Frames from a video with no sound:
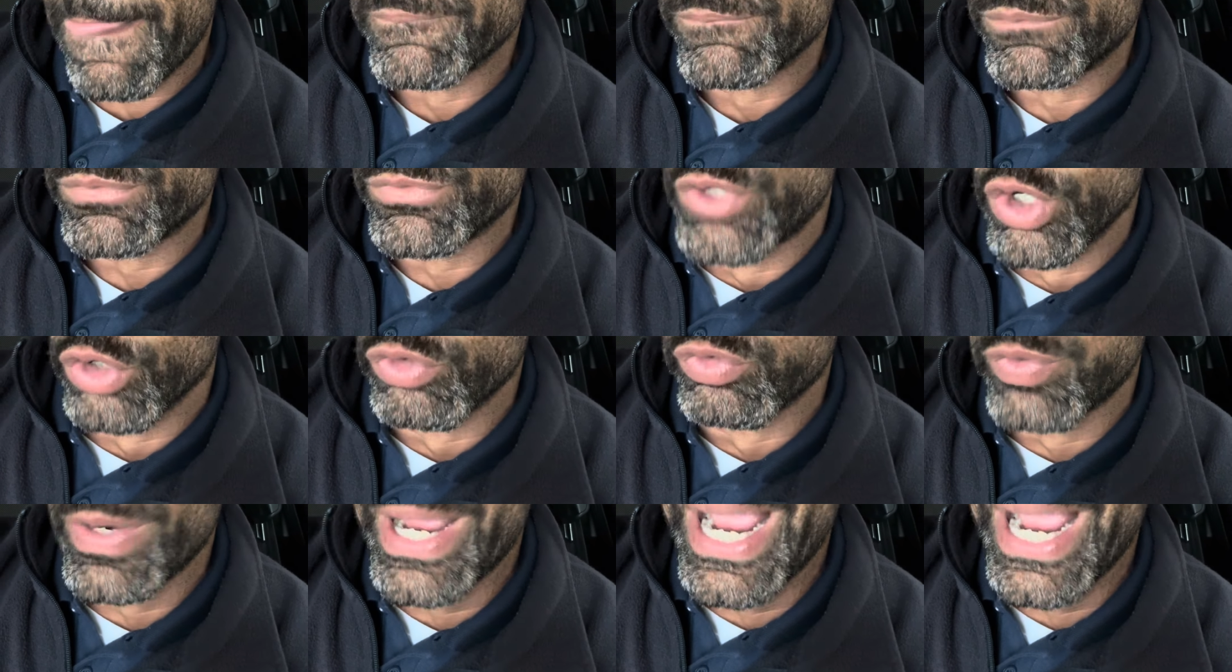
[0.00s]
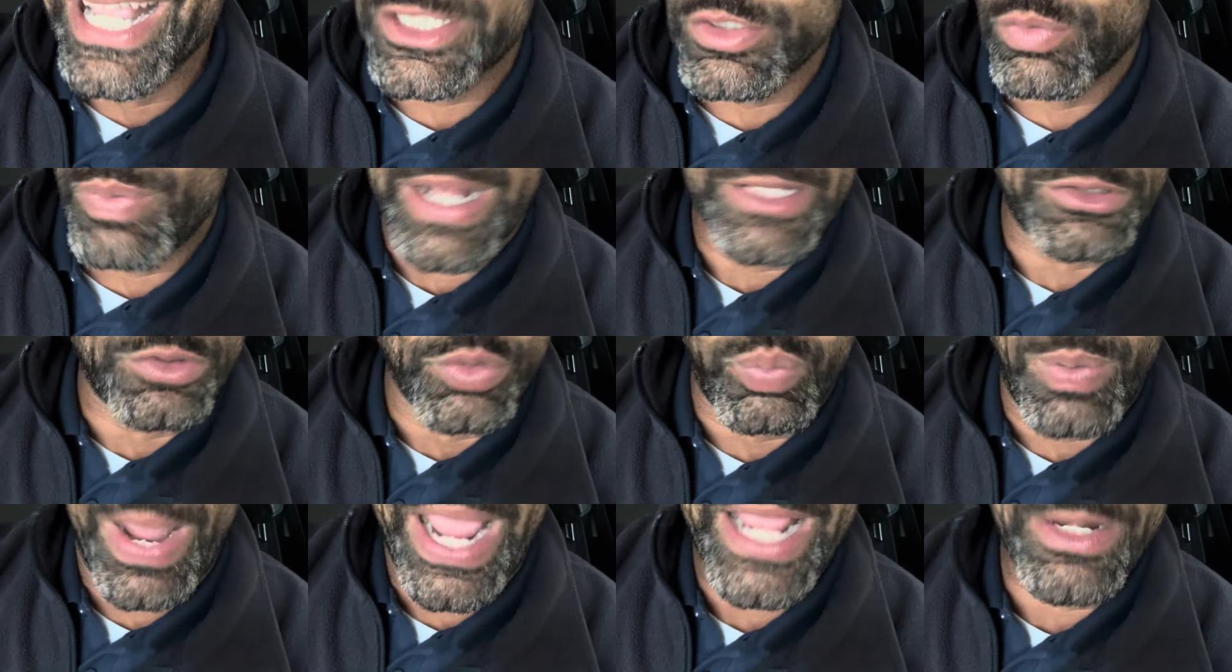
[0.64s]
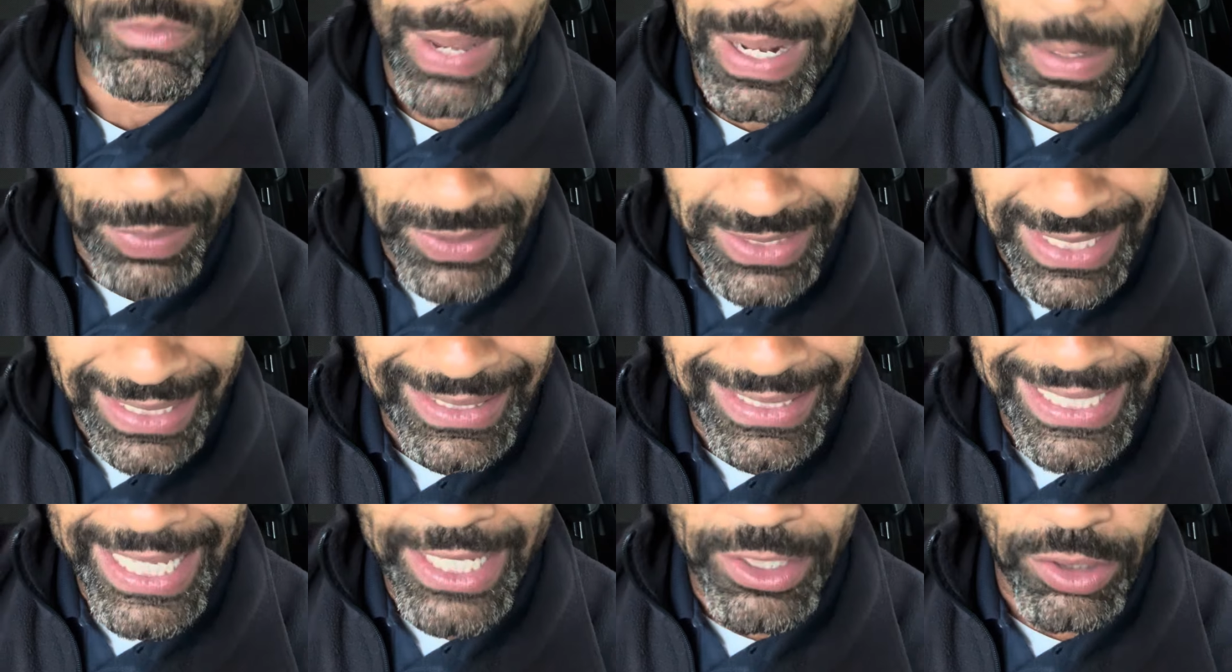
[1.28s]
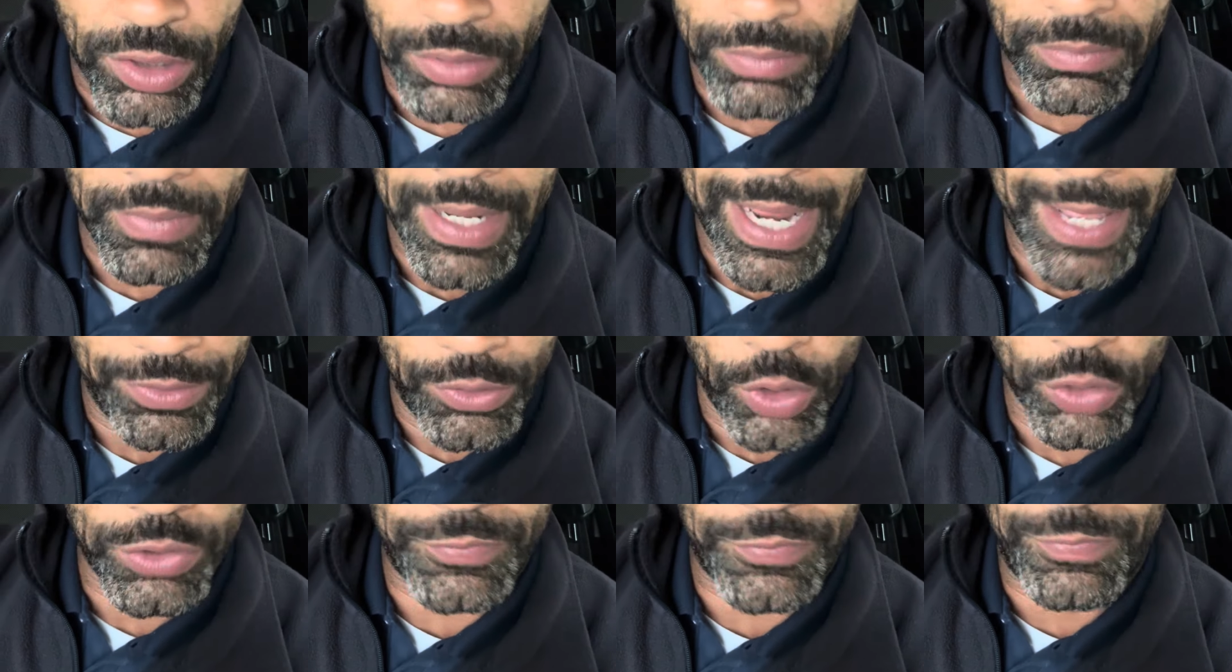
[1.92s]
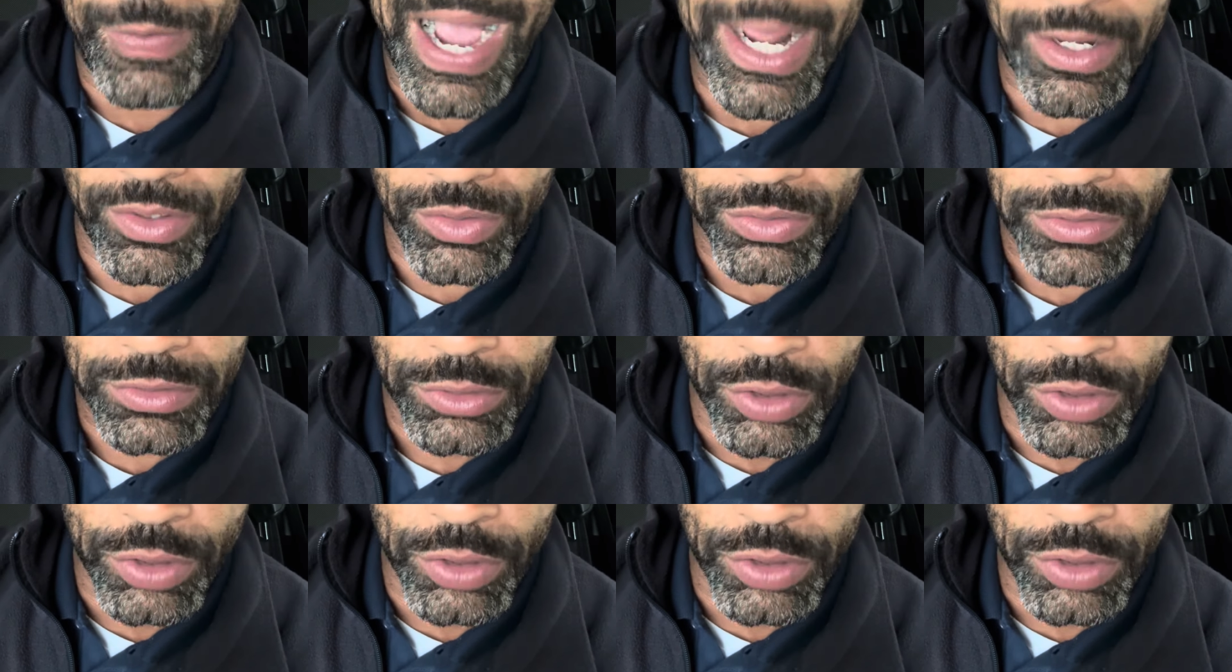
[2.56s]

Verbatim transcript: The reason why Dwyane Wade was the leader in those finals,